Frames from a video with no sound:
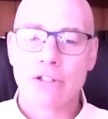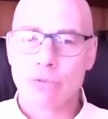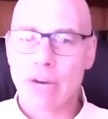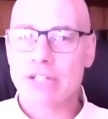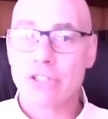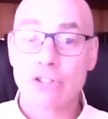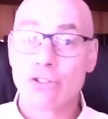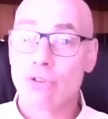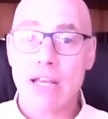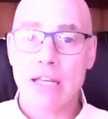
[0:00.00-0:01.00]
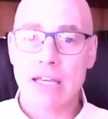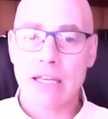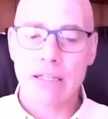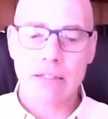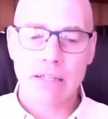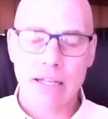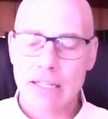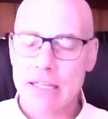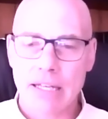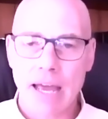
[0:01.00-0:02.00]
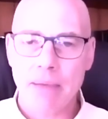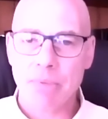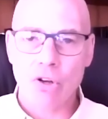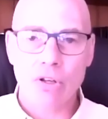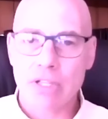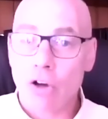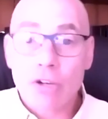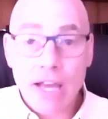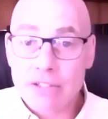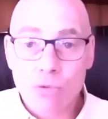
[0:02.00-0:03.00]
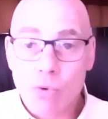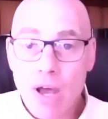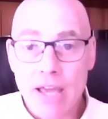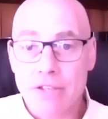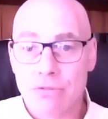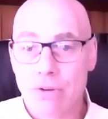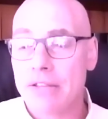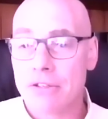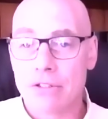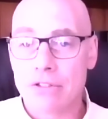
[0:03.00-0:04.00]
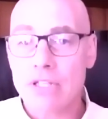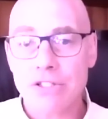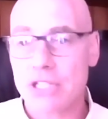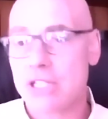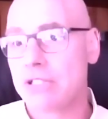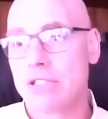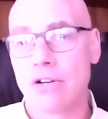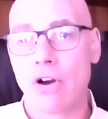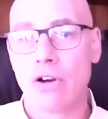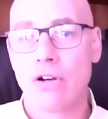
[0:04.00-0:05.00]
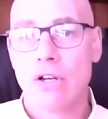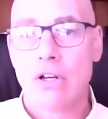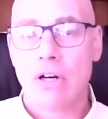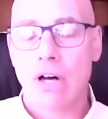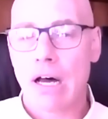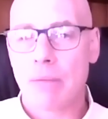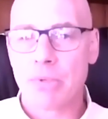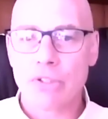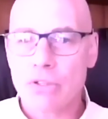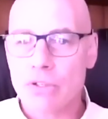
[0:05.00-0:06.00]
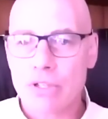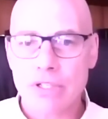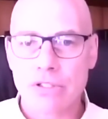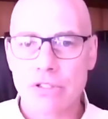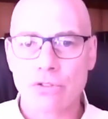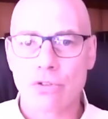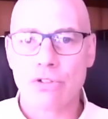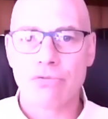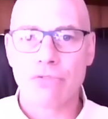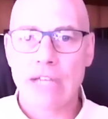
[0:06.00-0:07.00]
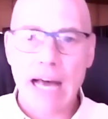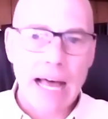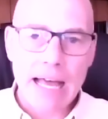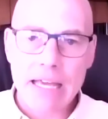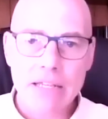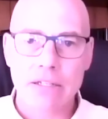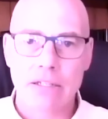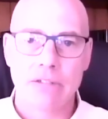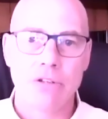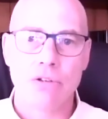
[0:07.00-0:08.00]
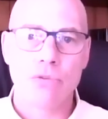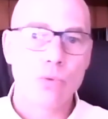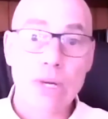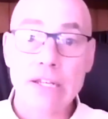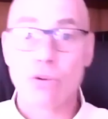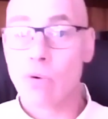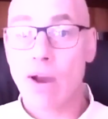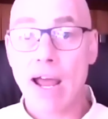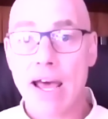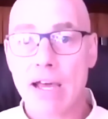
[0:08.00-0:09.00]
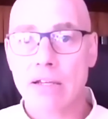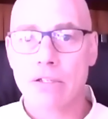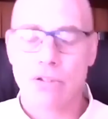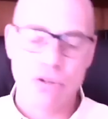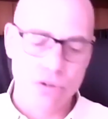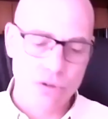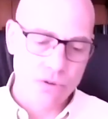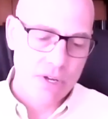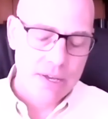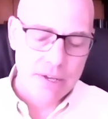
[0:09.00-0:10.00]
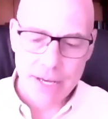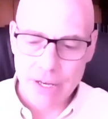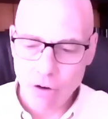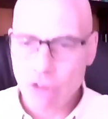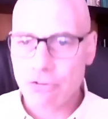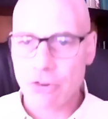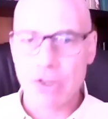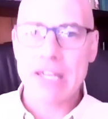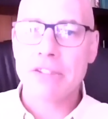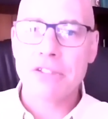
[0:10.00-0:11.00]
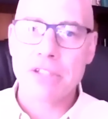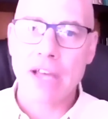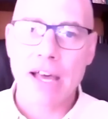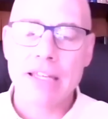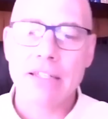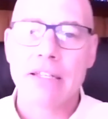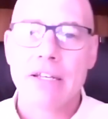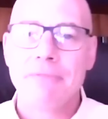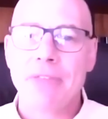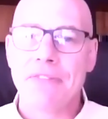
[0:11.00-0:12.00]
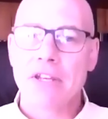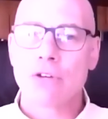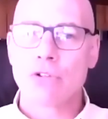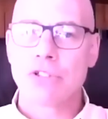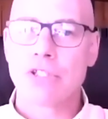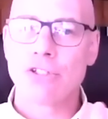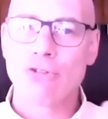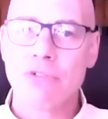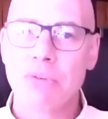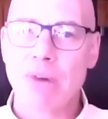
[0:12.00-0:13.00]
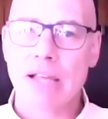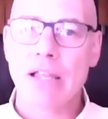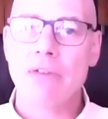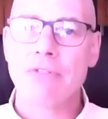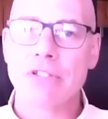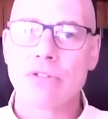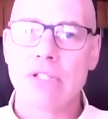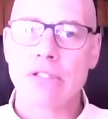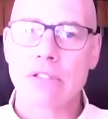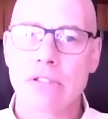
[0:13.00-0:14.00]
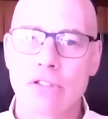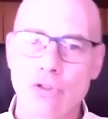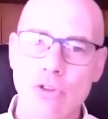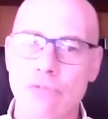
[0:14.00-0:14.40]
correction and training, golly, can happen in all kinds of ways, right? There are teachings, there are opportunities to sort of guide, to redirect, to offer insight. And then, of course, this driven by love is sort